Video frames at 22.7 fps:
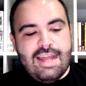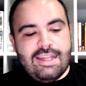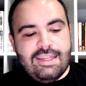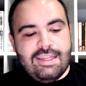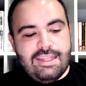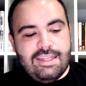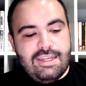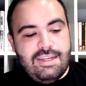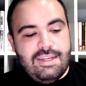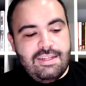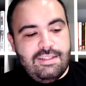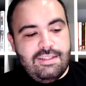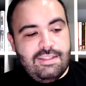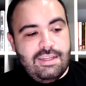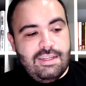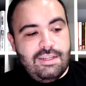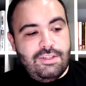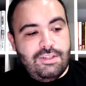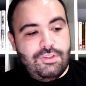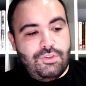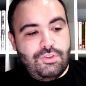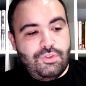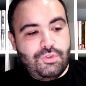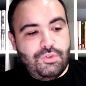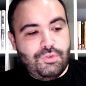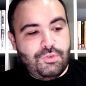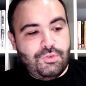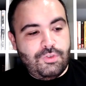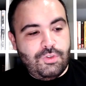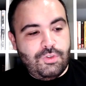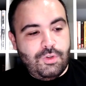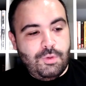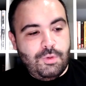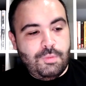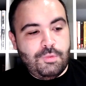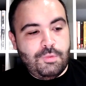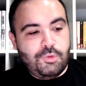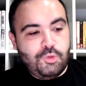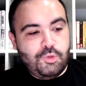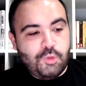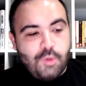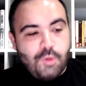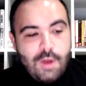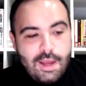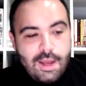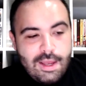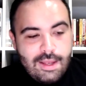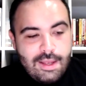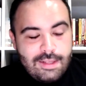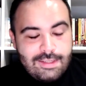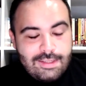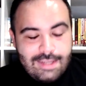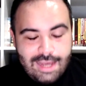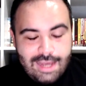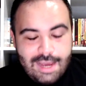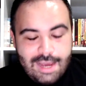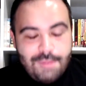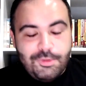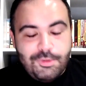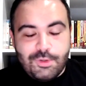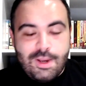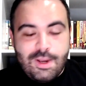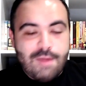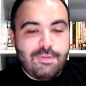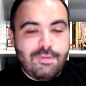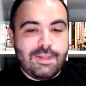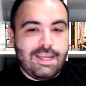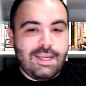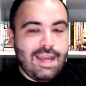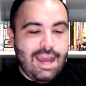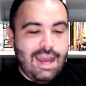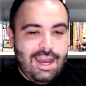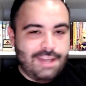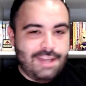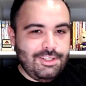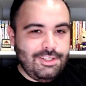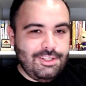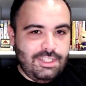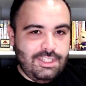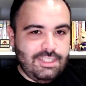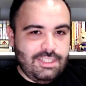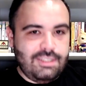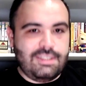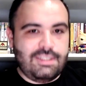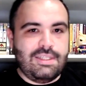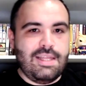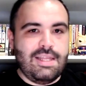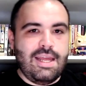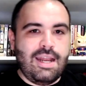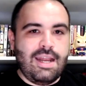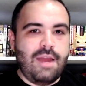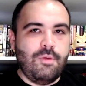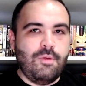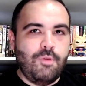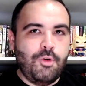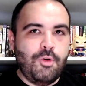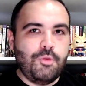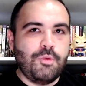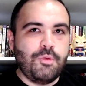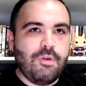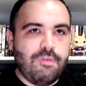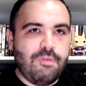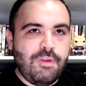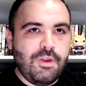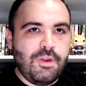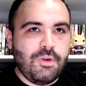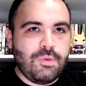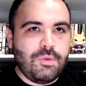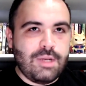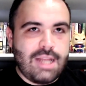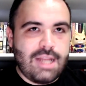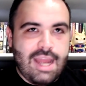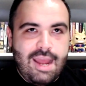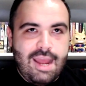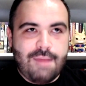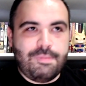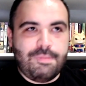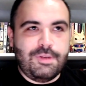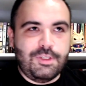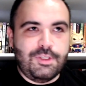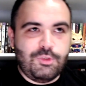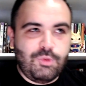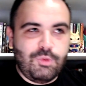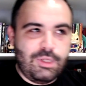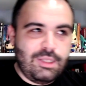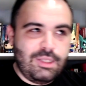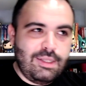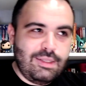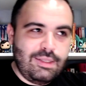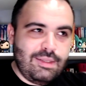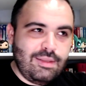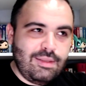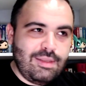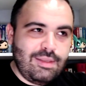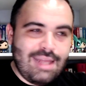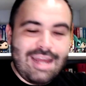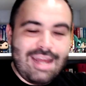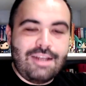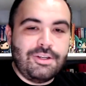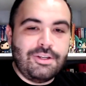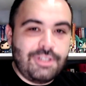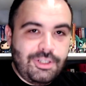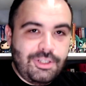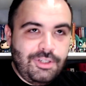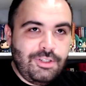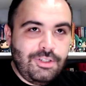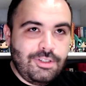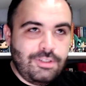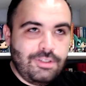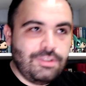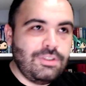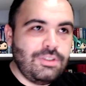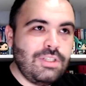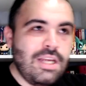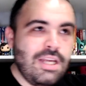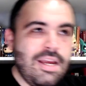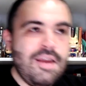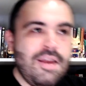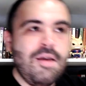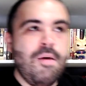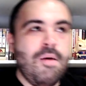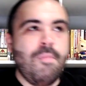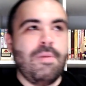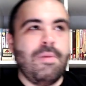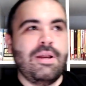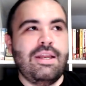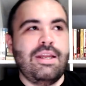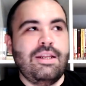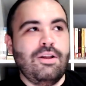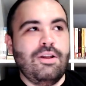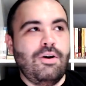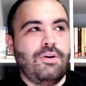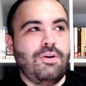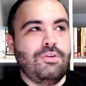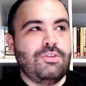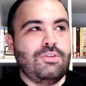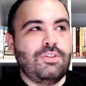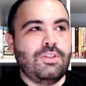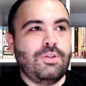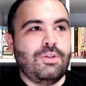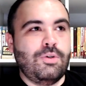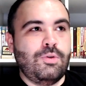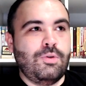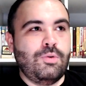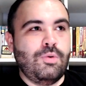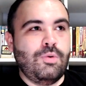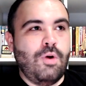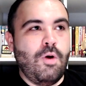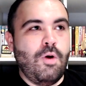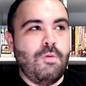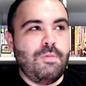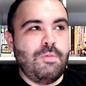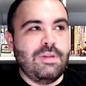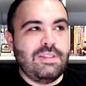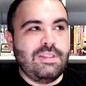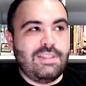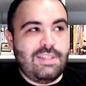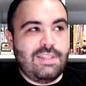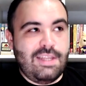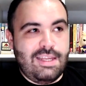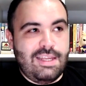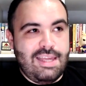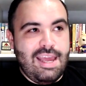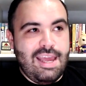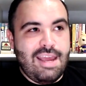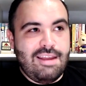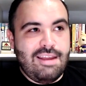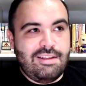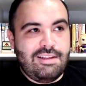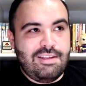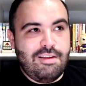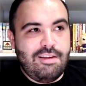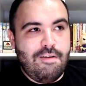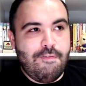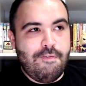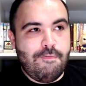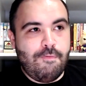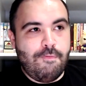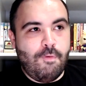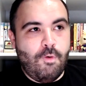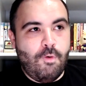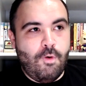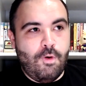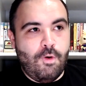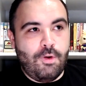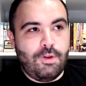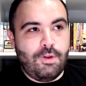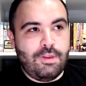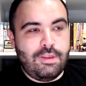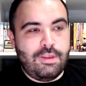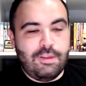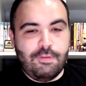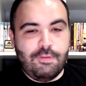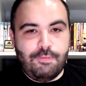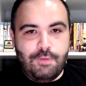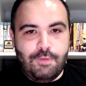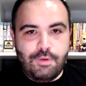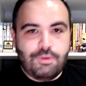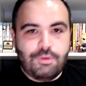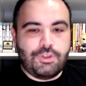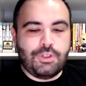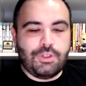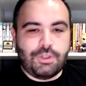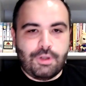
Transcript: leads into some tra time-traveling hijinks that I won't reveal what happens when that occurs, but it also opens the gate for the future